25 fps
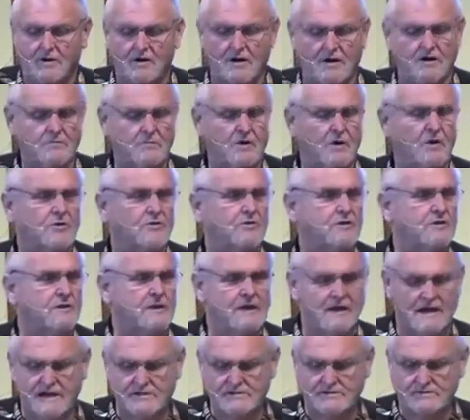and Martha and
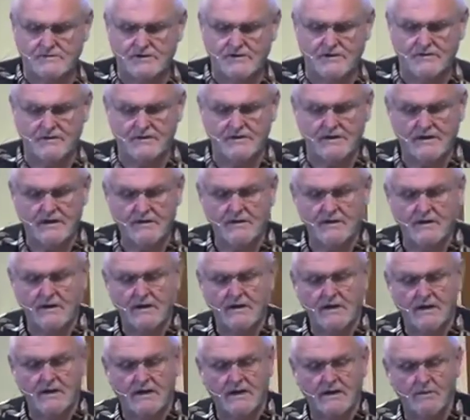Lazarus, and
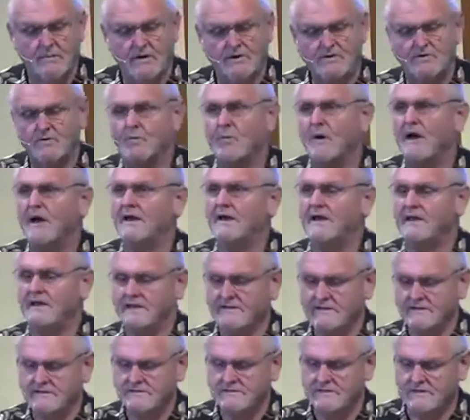he went to
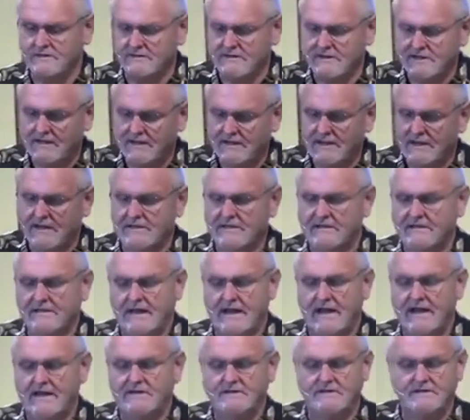weddings and
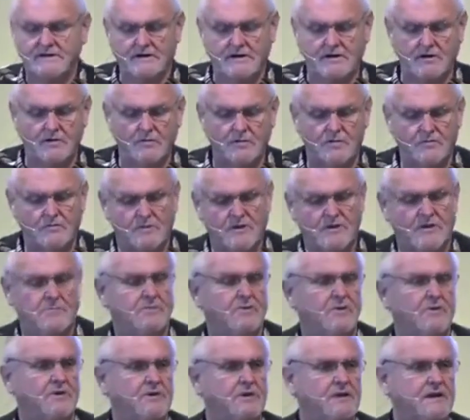ate dinner with
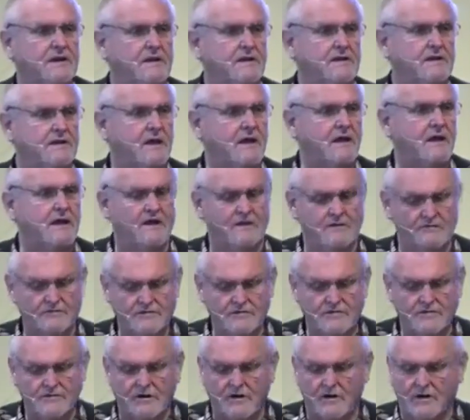people, and he loved
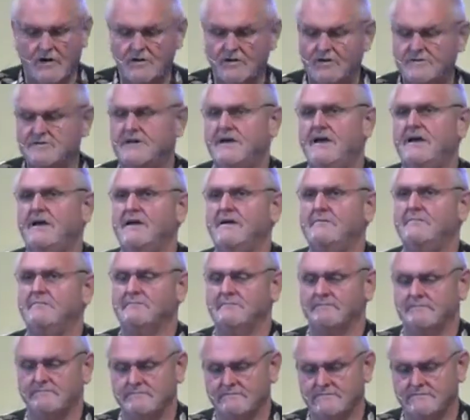all the time.
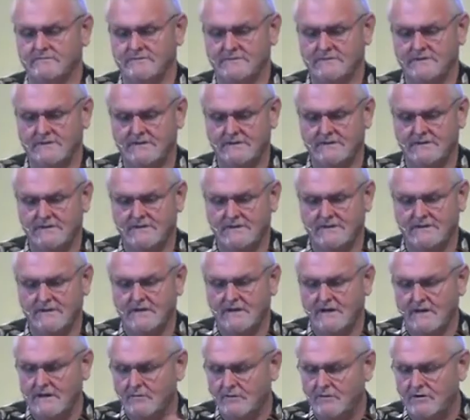
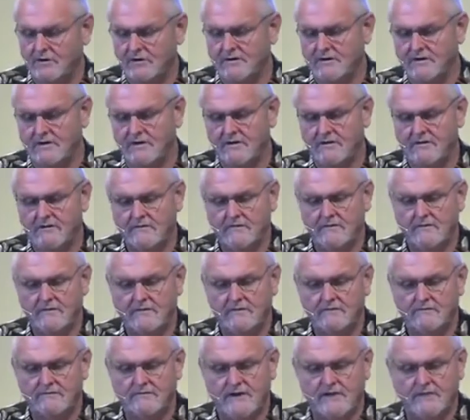And one
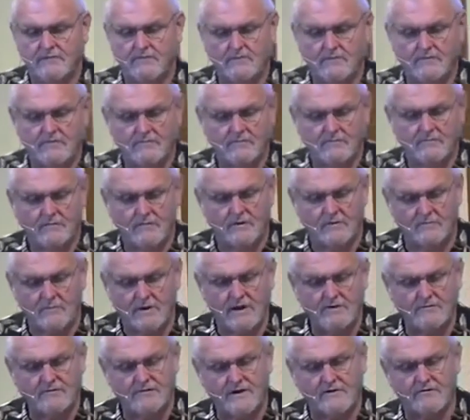of my
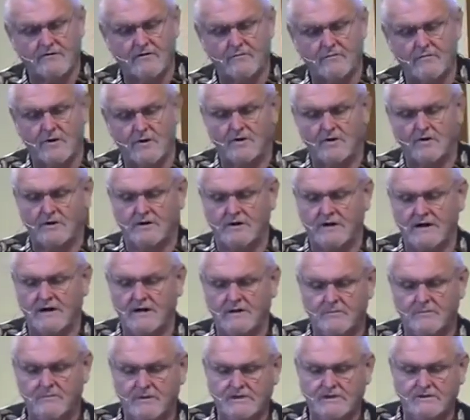favorite modern day
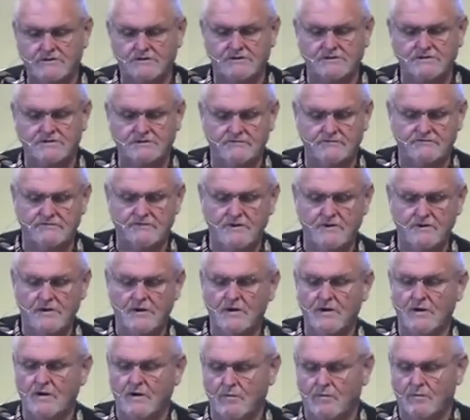depictions of
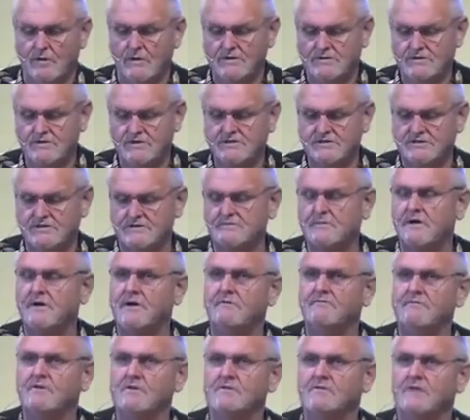what Jesus might have
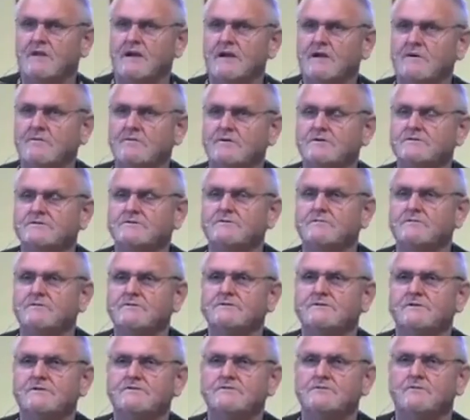looked like was
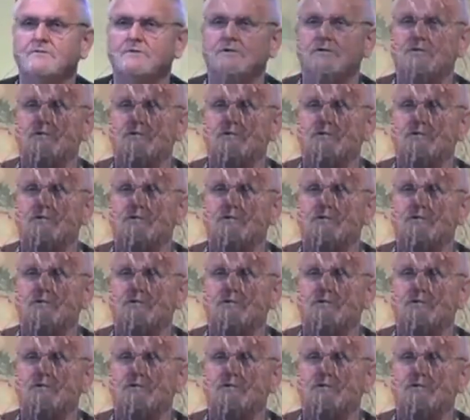this one.